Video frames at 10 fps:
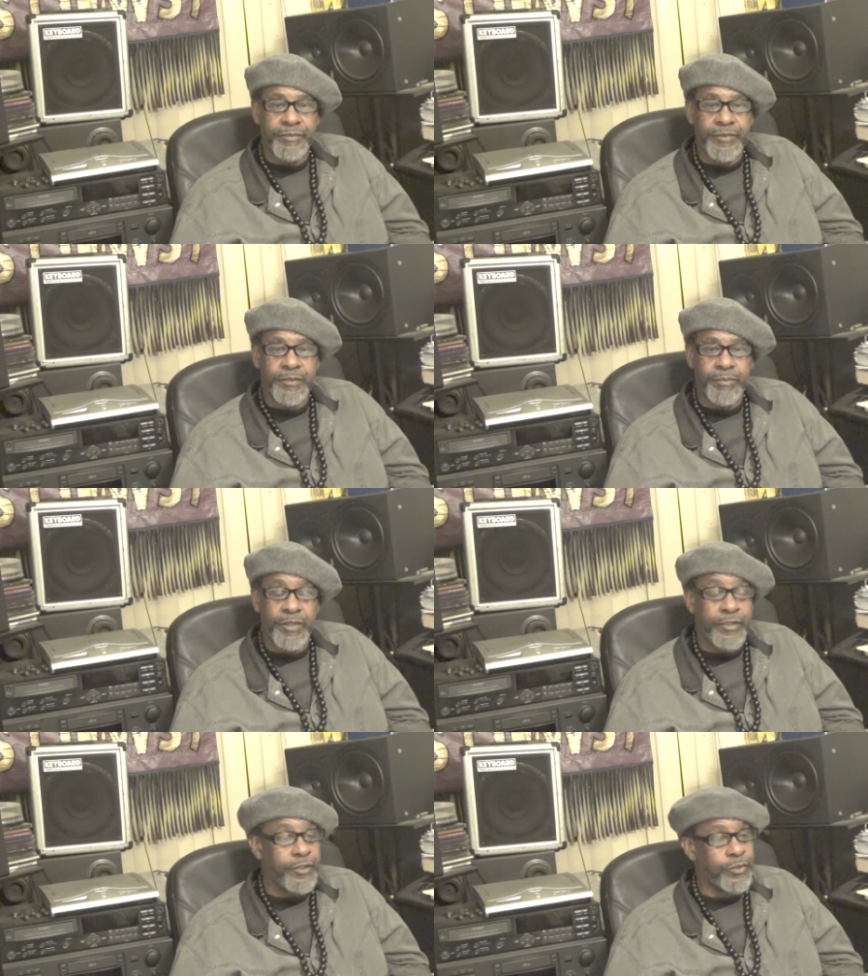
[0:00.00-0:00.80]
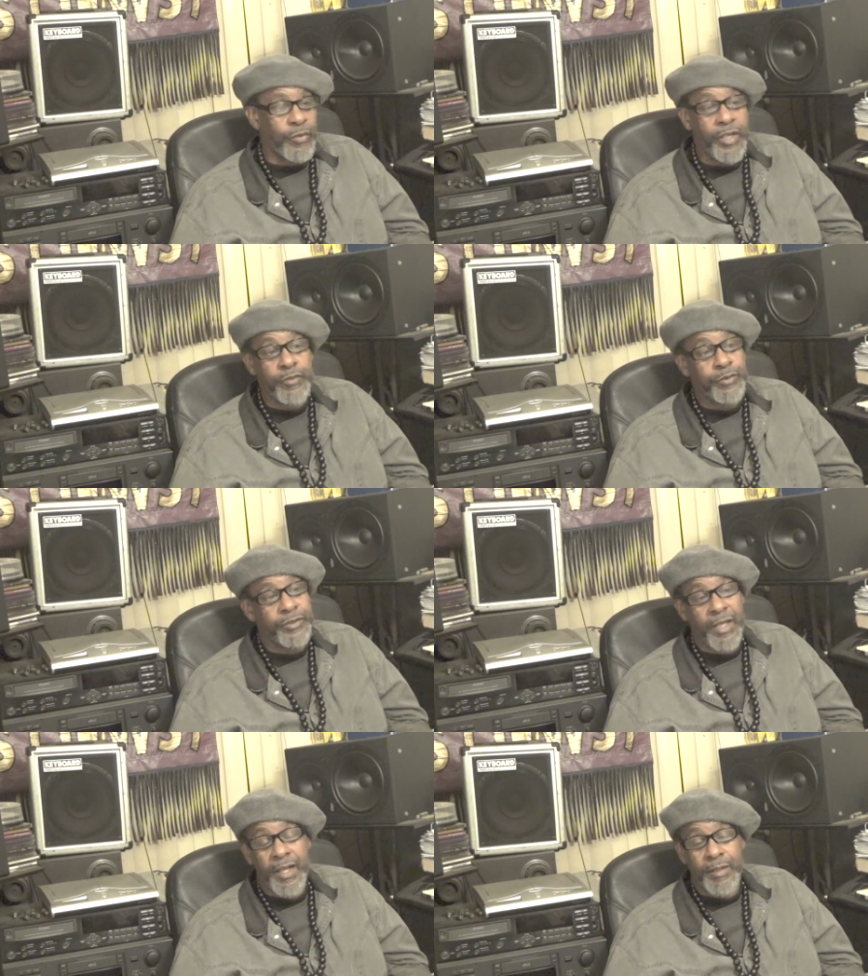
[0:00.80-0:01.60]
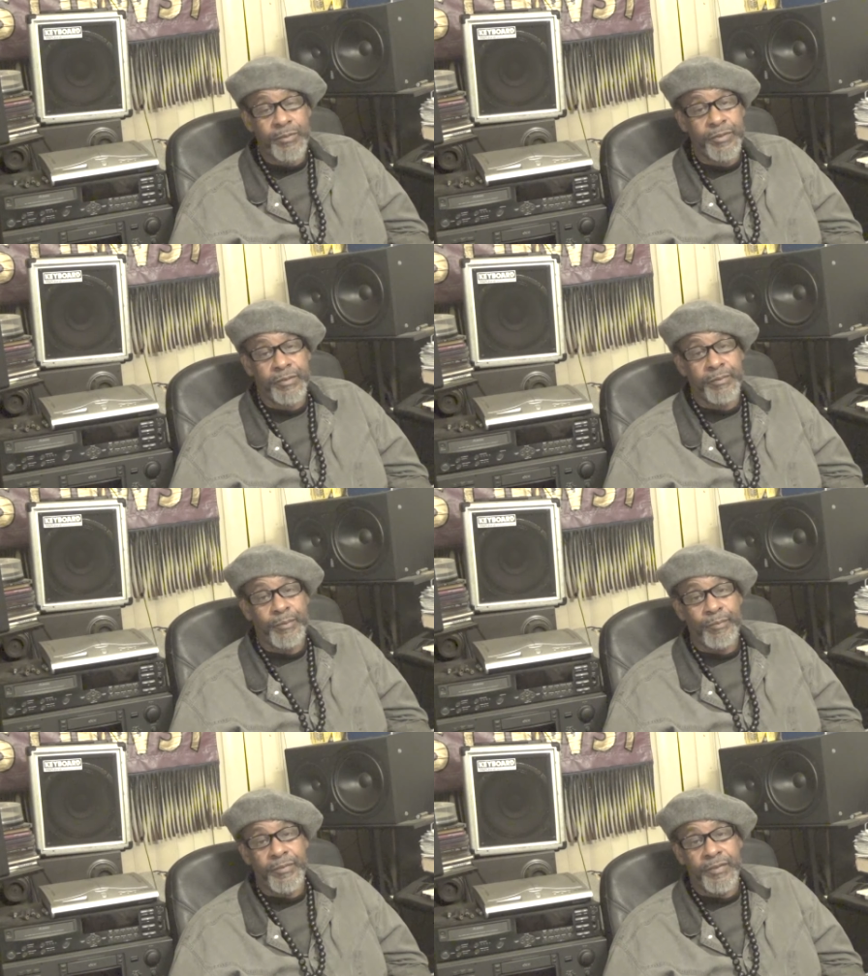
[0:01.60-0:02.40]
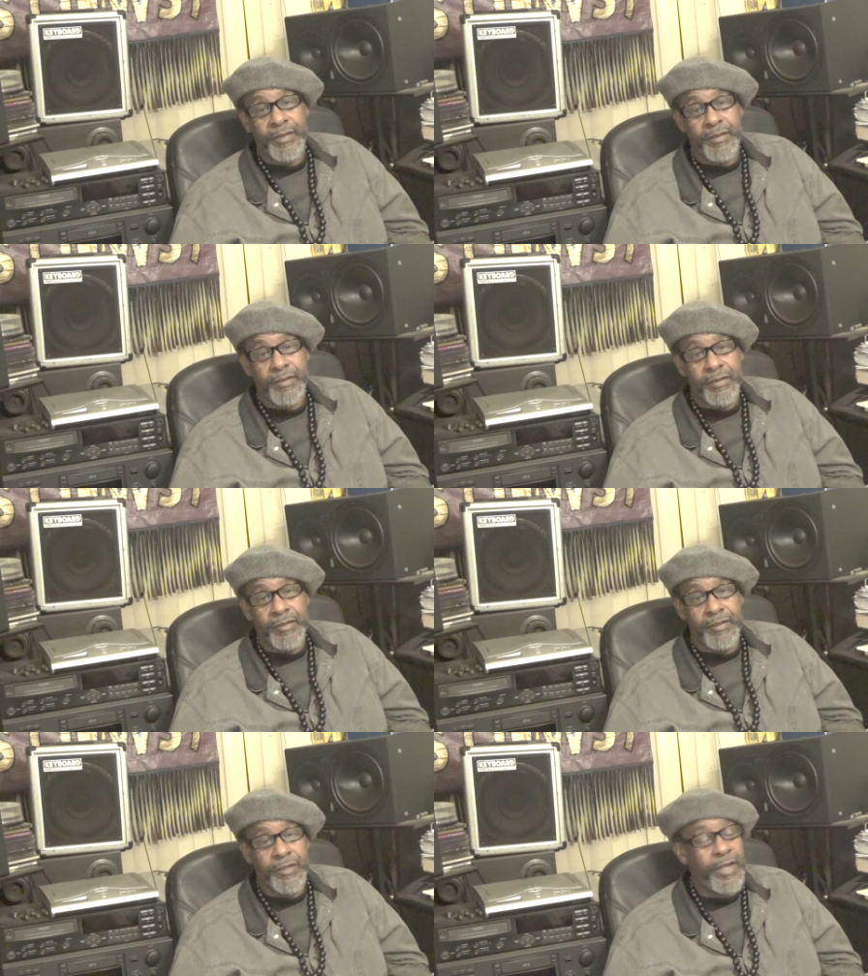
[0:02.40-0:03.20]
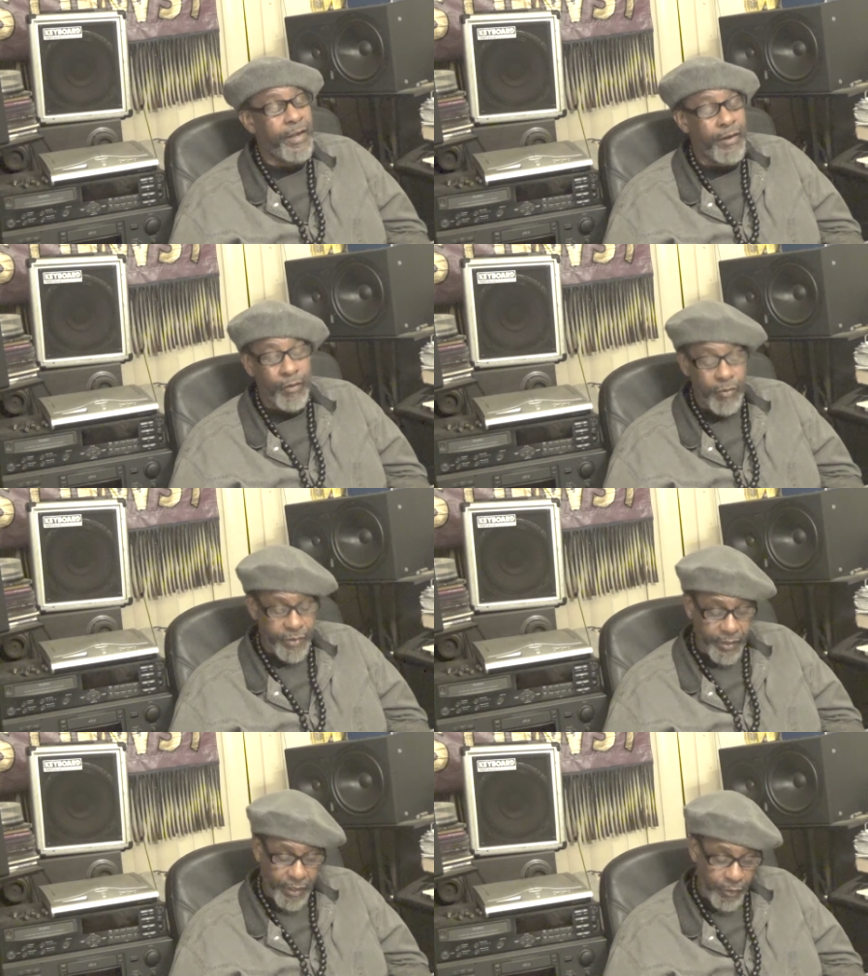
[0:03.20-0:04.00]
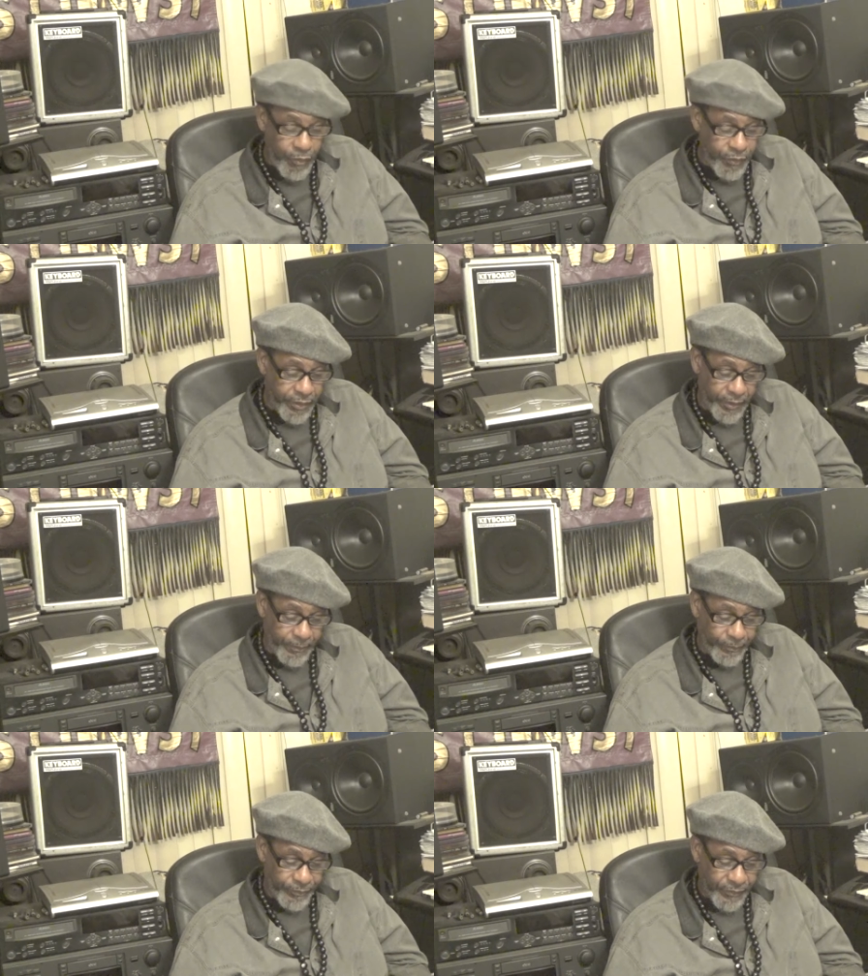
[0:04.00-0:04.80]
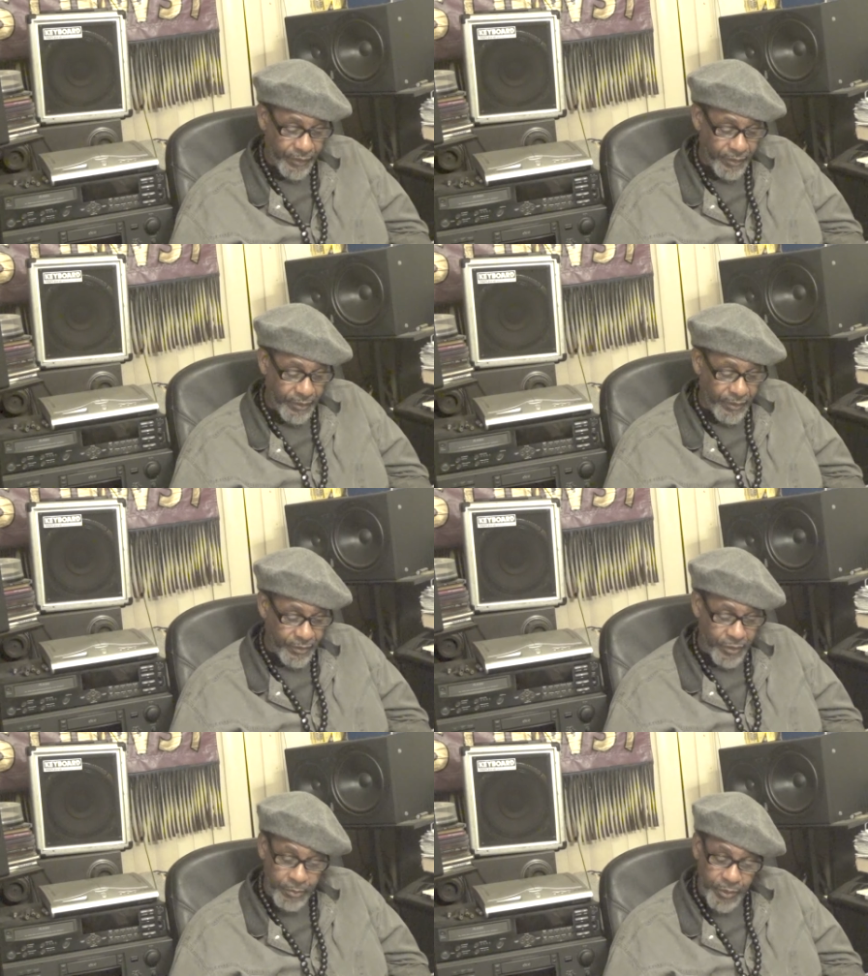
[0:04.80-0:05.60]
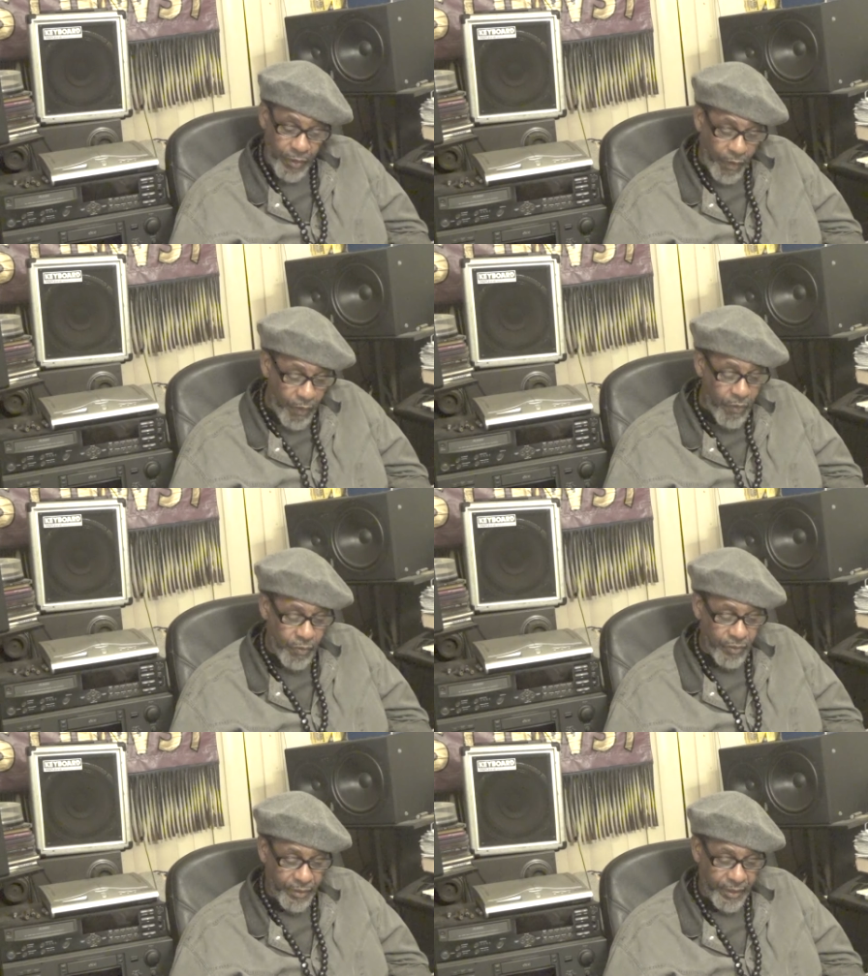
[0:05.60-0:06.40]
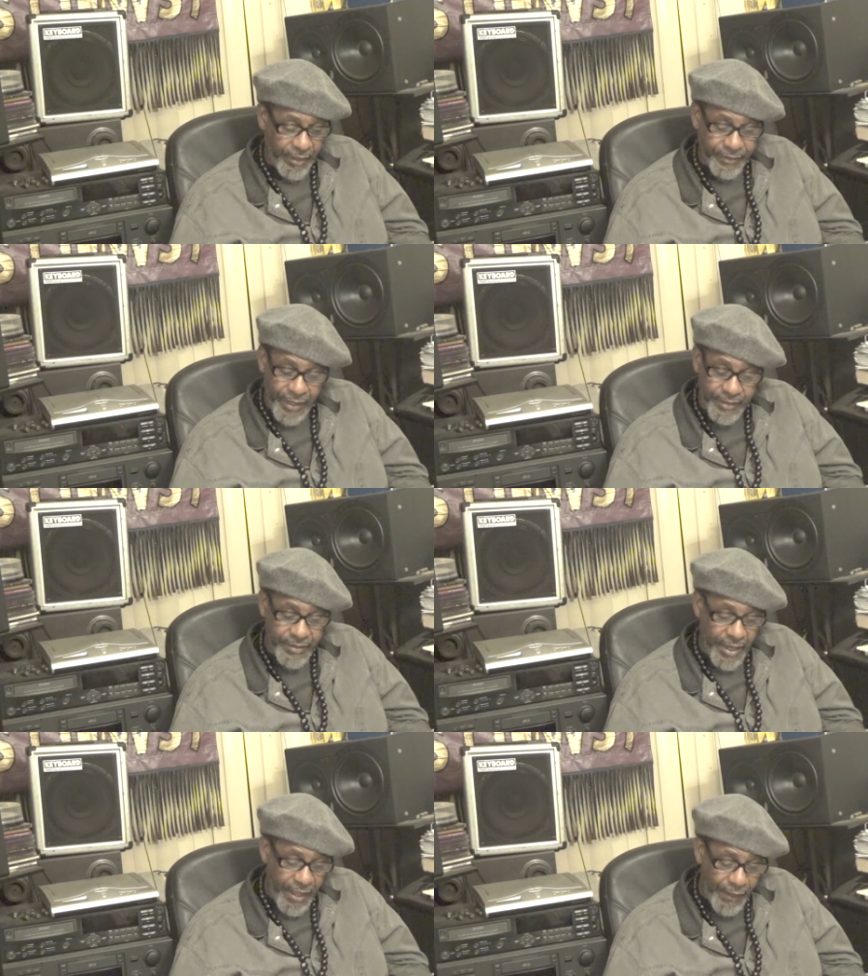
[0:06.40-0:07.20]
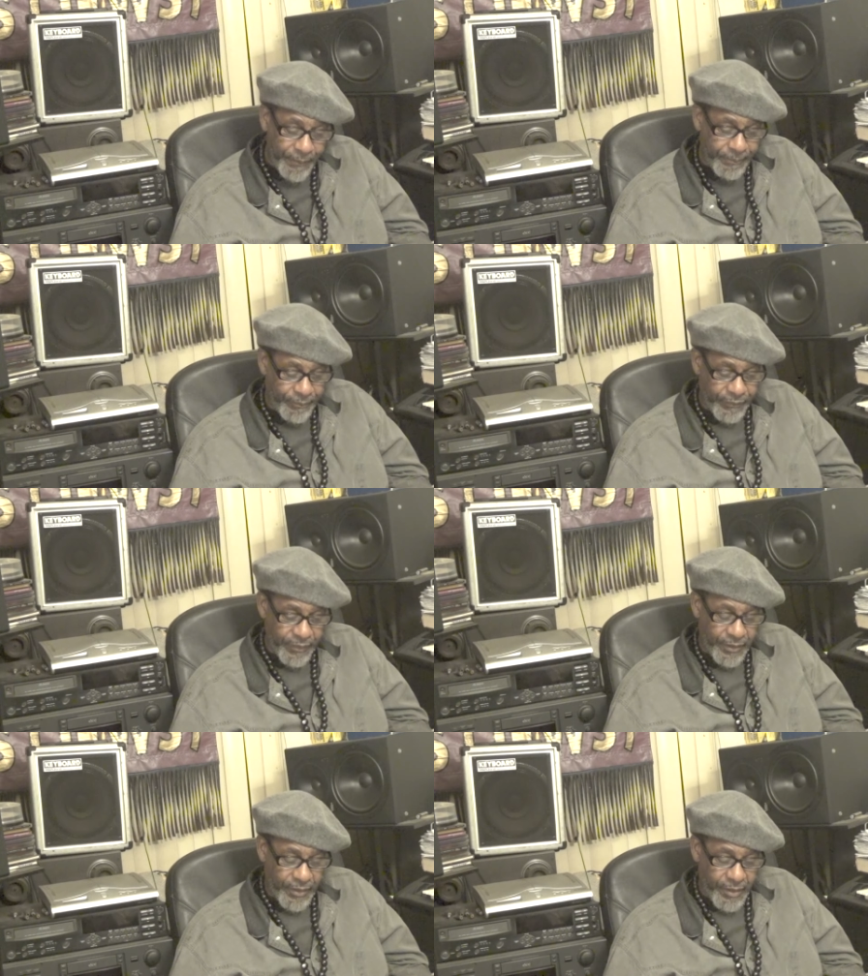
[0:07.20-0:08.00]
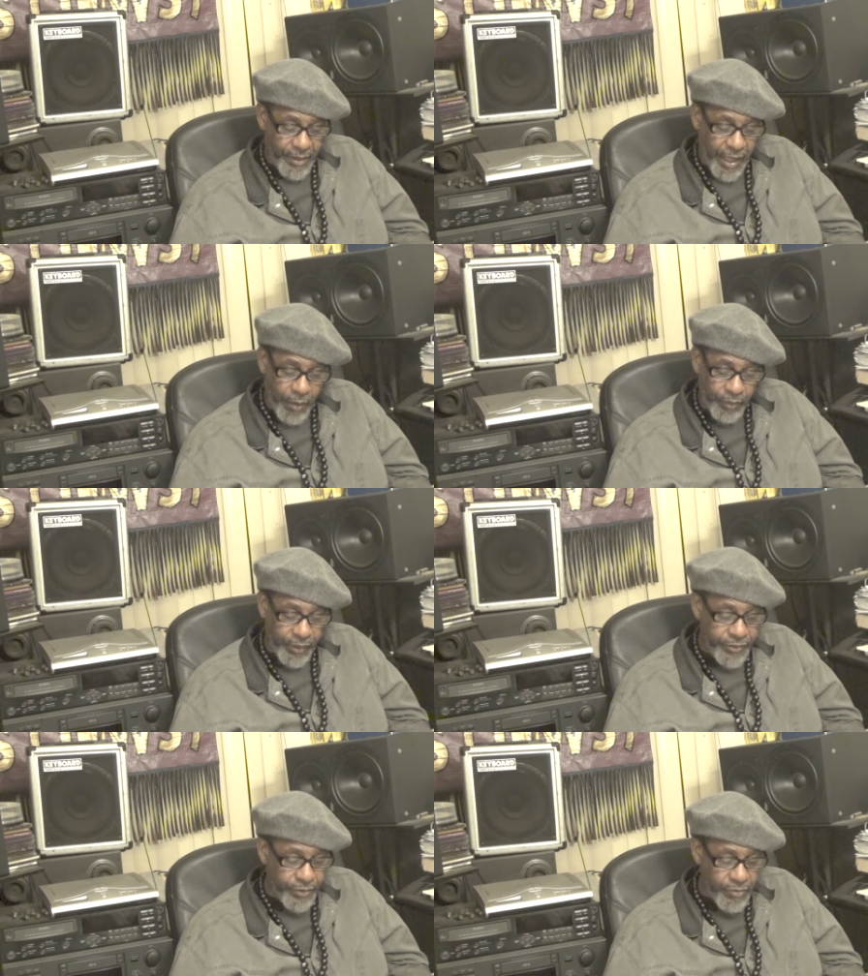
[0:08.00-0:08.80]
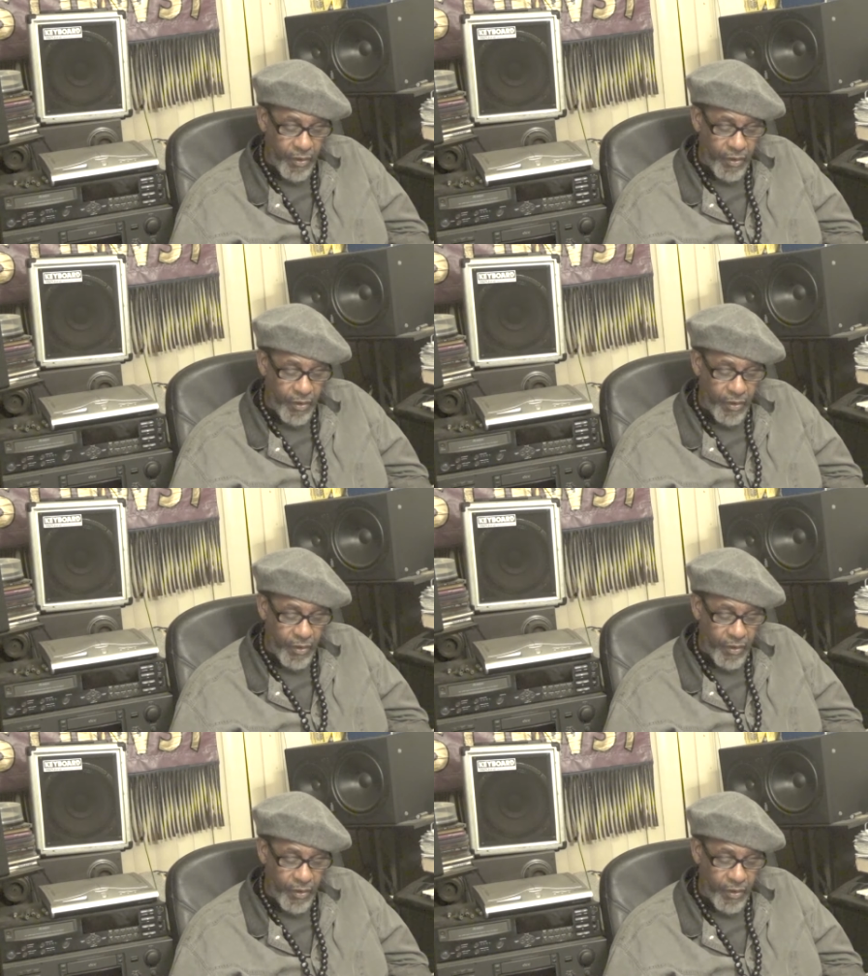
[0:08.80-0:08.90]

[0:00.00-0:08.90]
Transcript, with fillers: It's been disgraceful times. And they're not, old, they're not over yet. It said, Behold, at that time I will undo